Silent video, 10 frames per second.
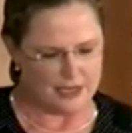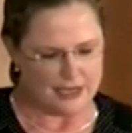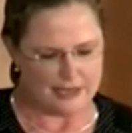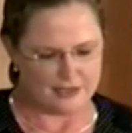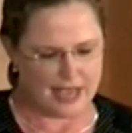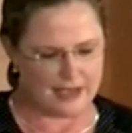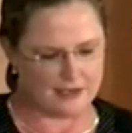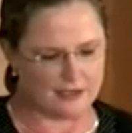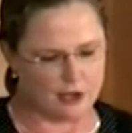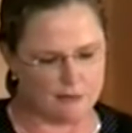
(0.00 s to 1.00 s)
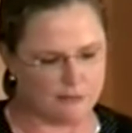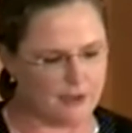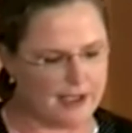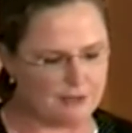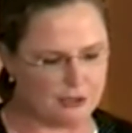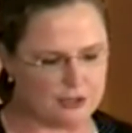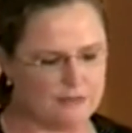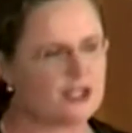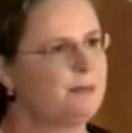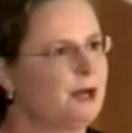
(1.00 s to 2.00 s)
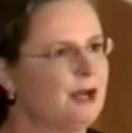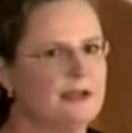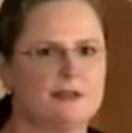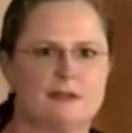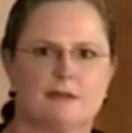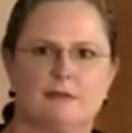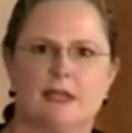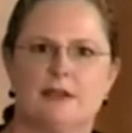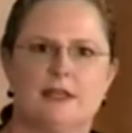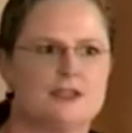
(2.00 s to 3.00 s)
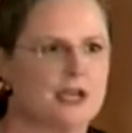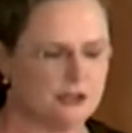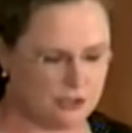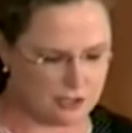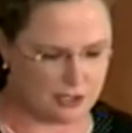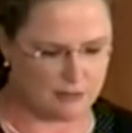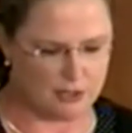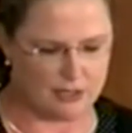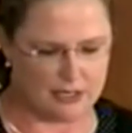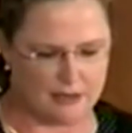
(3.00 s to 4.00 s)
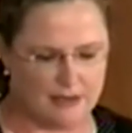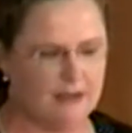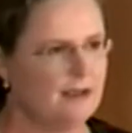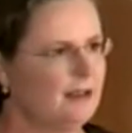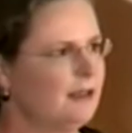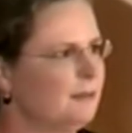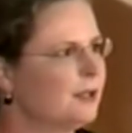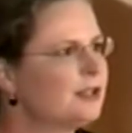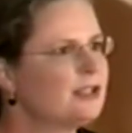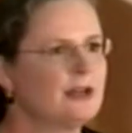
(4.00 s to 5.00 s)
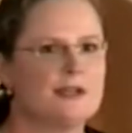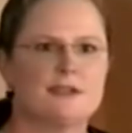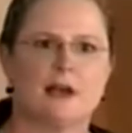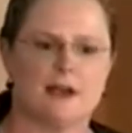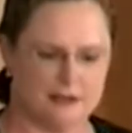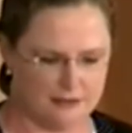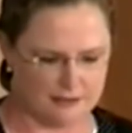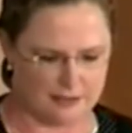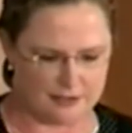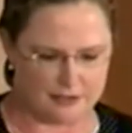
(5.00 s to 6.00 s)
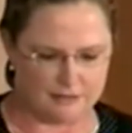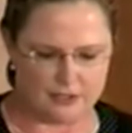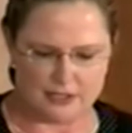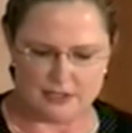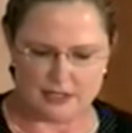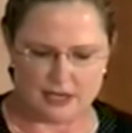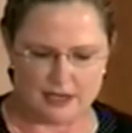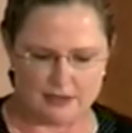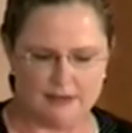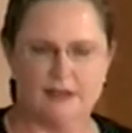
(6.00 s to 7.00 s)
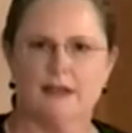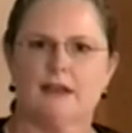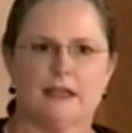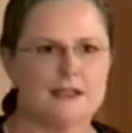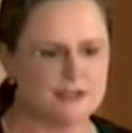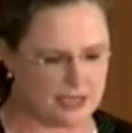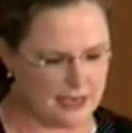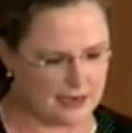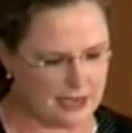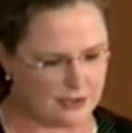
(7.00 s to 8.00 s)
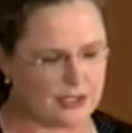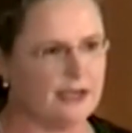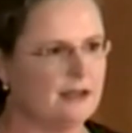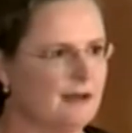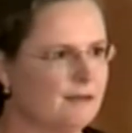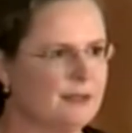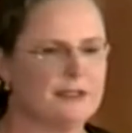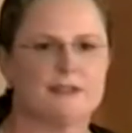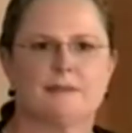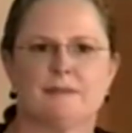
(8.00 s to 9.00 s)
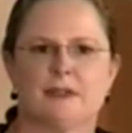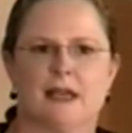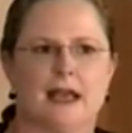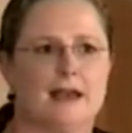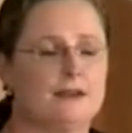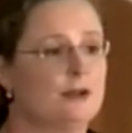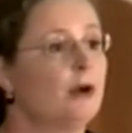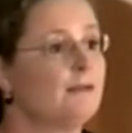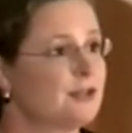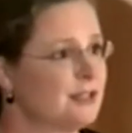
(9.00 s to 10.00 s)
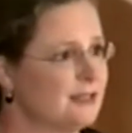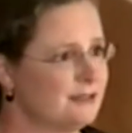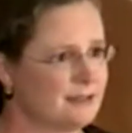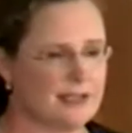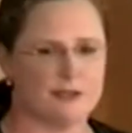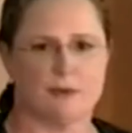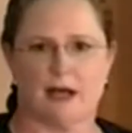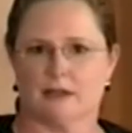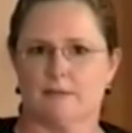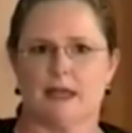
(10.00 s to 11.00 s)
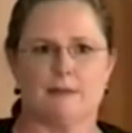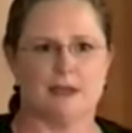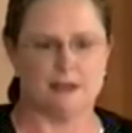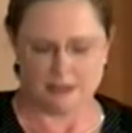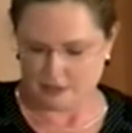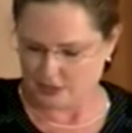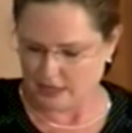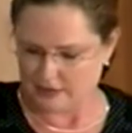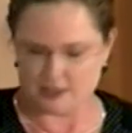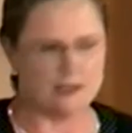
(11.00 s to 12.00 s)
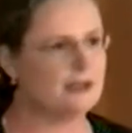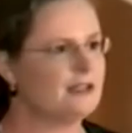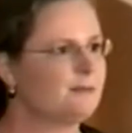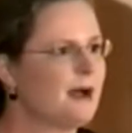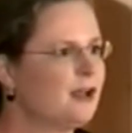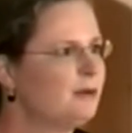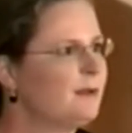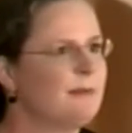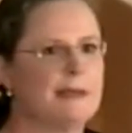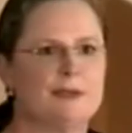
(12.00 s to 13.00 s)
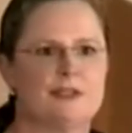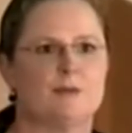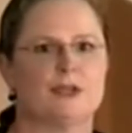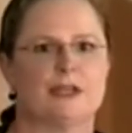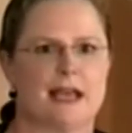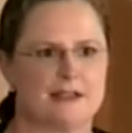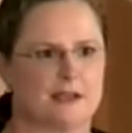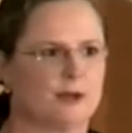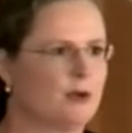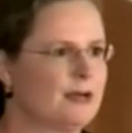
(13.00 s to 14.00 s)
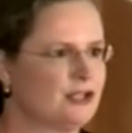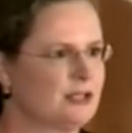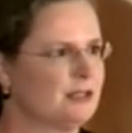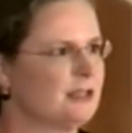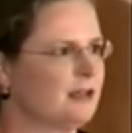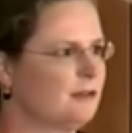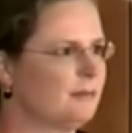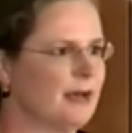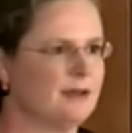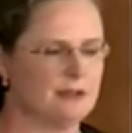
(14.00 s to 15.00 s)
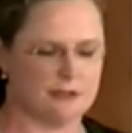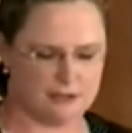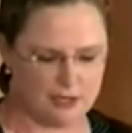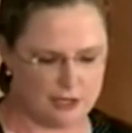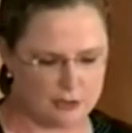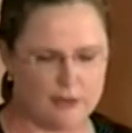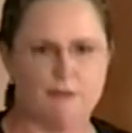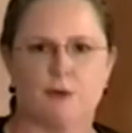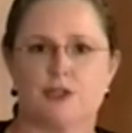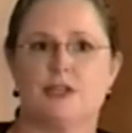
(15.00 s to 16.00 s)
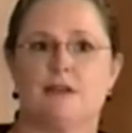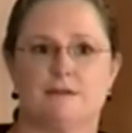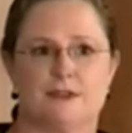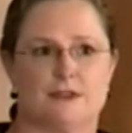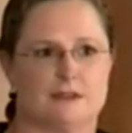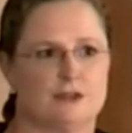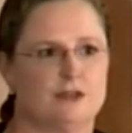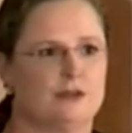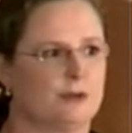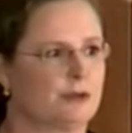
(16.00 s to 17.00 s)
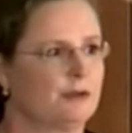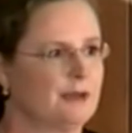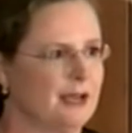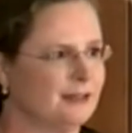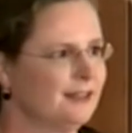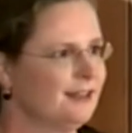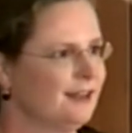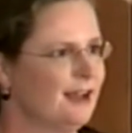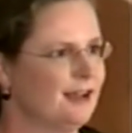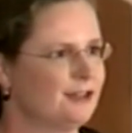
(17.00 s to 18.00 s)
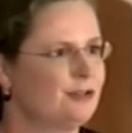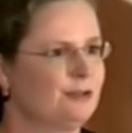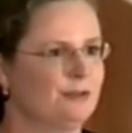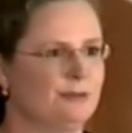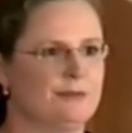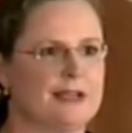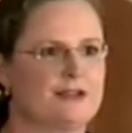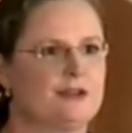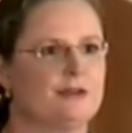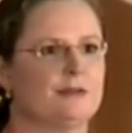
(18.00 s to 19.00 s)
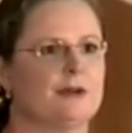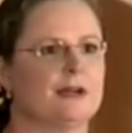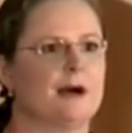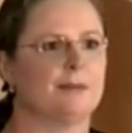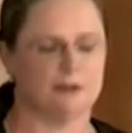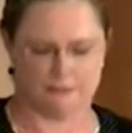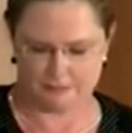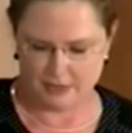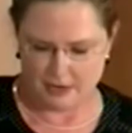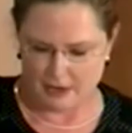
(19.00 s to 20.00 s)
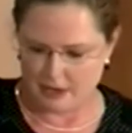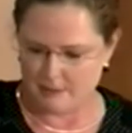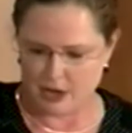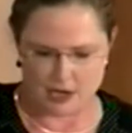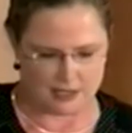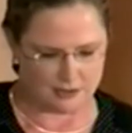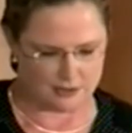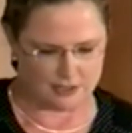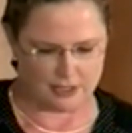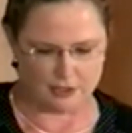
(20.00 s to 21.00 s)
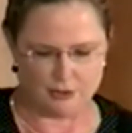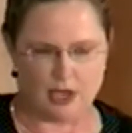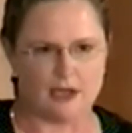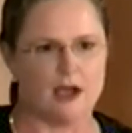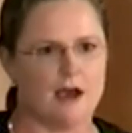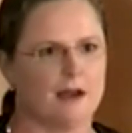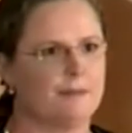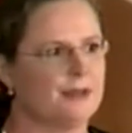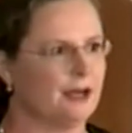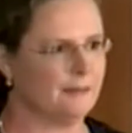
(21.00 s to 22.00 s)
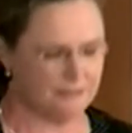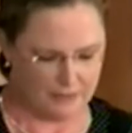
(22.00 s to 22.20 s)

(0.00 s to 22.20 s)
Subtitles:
he's had over 5 years of experience in the intelligence community, in the military side, on the civilian side, inside and outside government, and overseas as well. And maybe it's not listed in his bio, but maybe someone can ask him a question to tell you about his 2014 visit to North Korea to rescue a couple of Americans who got caught up there.